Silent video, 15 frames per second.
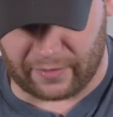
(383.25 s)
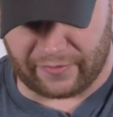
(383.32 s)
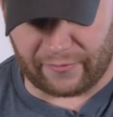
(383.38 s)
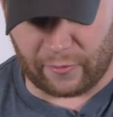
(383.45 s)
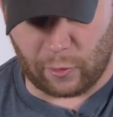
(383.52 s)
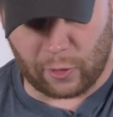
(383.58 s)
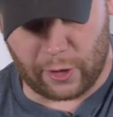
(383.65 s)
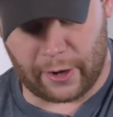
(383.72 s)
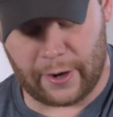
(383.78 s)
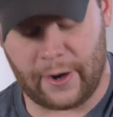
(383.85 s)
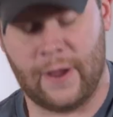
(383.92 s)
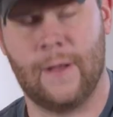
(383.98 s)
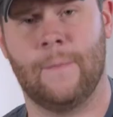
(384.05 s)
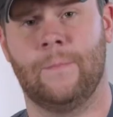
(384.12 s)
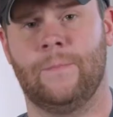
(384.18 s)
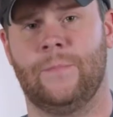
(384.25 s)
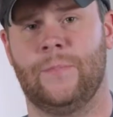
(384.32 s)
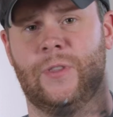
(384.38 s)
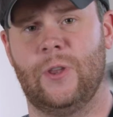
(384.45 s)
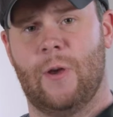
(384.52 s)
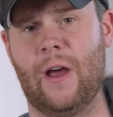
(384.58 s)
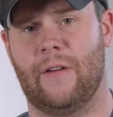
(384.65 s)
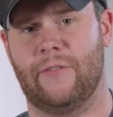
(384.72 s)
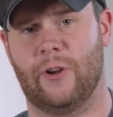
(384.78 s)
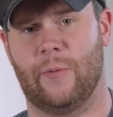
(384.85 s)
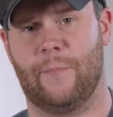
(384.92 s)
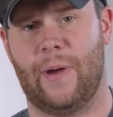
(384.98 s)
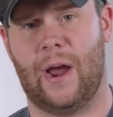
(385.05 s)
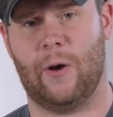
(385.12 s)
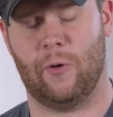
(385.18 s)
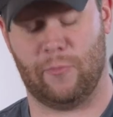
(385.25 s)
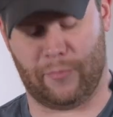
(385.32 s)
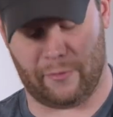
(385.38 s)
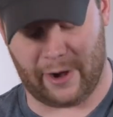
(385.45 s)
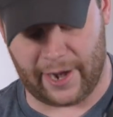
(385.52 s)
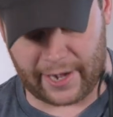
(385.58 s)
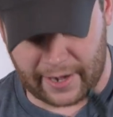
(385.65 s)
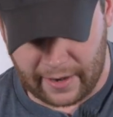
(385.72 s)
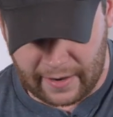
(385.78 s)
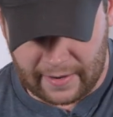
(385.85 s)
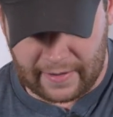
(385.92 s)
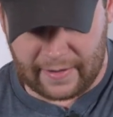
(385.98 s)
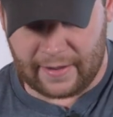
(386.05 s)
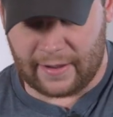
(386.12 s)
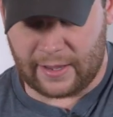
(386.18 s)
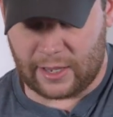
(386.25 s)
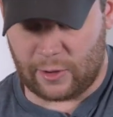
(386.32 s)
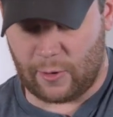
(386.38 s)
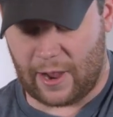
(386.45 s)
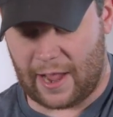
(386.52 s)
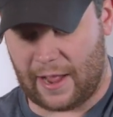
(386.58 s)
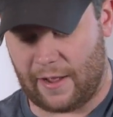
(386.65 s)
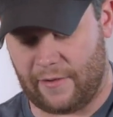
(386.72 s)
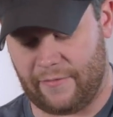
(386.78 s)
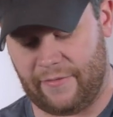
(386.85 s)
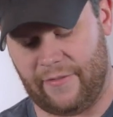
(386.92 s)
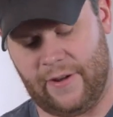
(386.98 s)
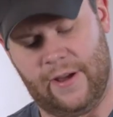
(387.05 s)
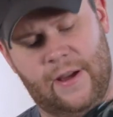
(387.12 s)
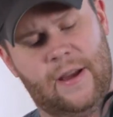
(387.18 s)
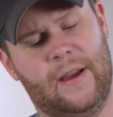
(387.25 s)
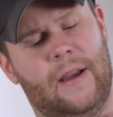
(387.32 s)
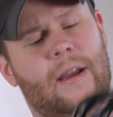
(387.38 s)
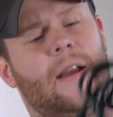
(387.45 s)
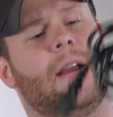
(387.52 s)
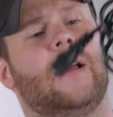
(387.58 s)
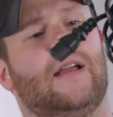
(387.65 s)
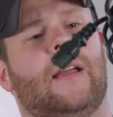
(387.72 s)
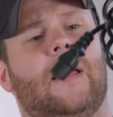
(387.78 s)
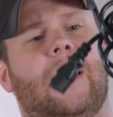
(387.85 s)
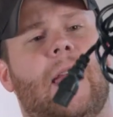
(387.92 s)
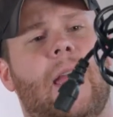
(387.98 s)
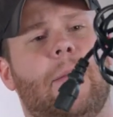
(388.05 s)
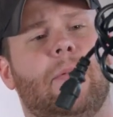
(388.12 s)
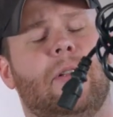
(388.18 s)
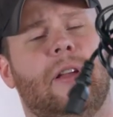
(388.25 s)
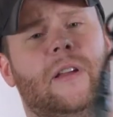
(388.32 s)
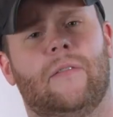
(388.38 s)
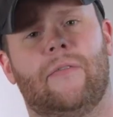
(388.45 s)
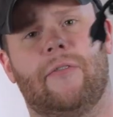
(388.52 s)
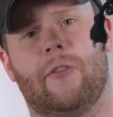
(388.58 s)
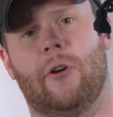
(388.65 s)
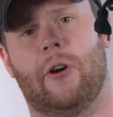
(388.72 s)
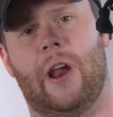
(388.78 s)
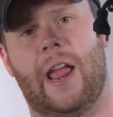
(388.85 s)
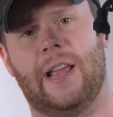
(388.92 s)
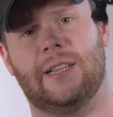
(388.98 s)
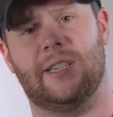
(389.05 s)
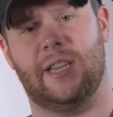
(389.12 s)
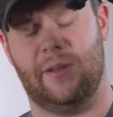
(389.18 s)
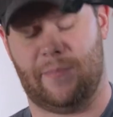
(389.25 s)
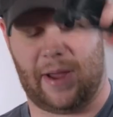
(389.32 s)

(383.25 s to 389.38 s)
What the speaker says: before. You have your power brick, you have cabling for AC